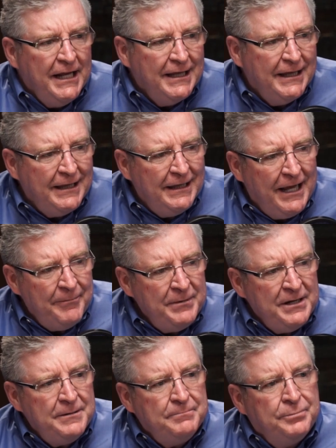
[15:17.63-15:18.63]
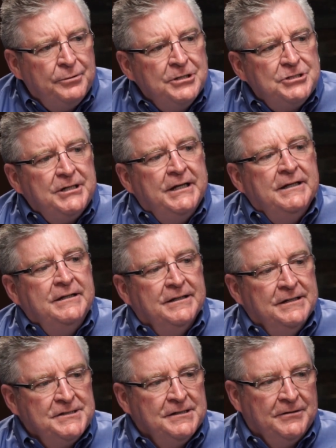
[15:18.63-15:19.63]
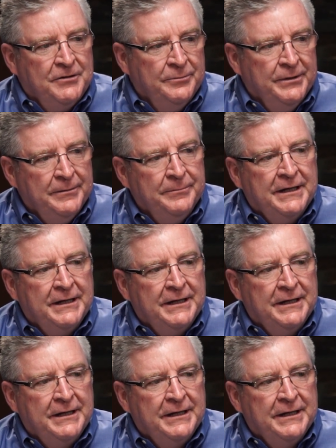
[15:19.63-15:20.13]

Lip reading: Let me push into this a little bit,